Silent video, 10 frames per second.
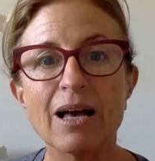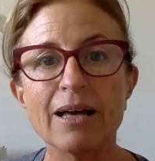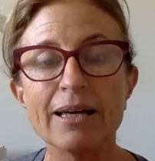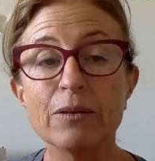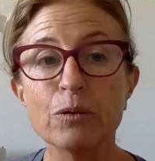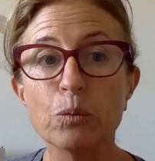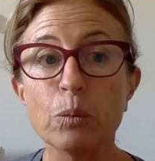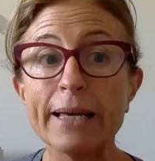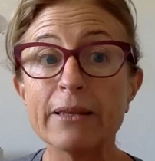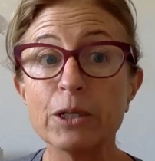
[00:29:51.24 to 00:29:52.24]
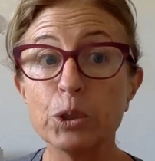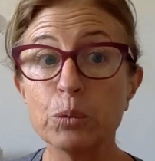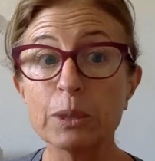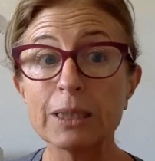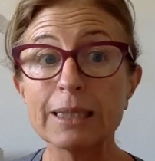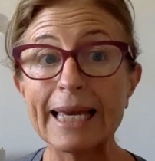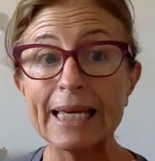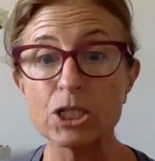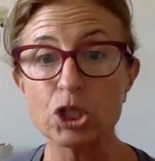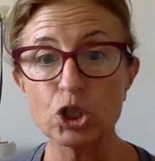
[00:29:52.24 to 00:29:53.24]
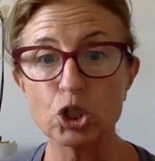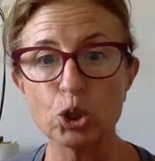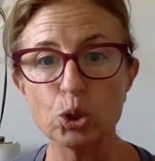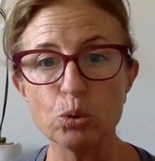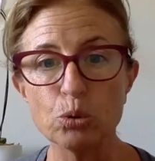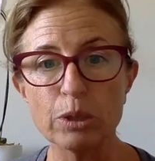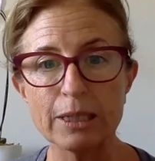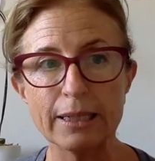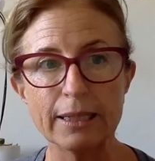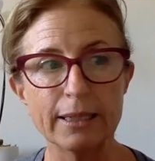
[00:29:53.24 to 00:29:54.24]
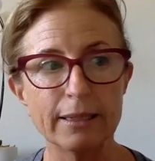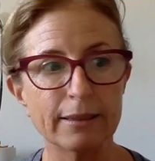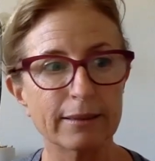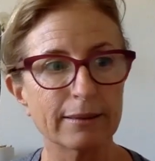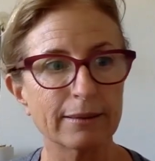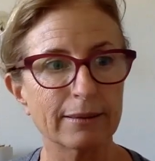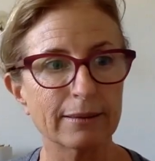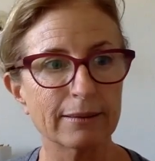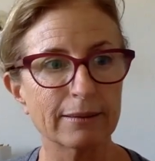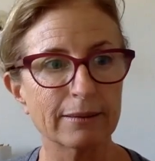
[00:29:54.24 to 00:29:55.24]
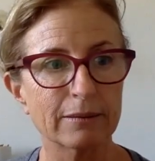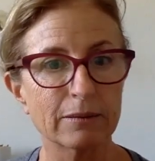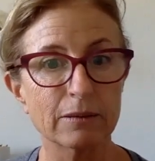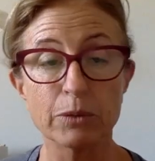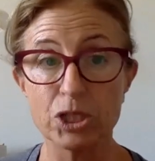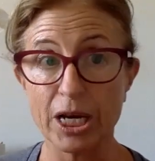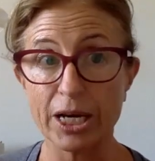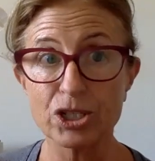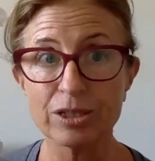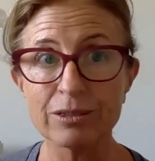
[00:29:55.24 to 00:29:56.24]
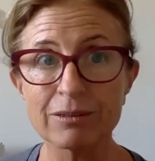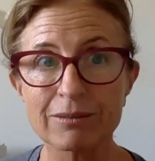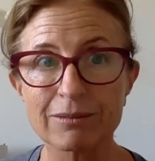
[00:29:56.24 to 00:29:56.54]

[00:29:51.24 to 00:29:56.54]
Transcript: In the way that you relate to the rejection.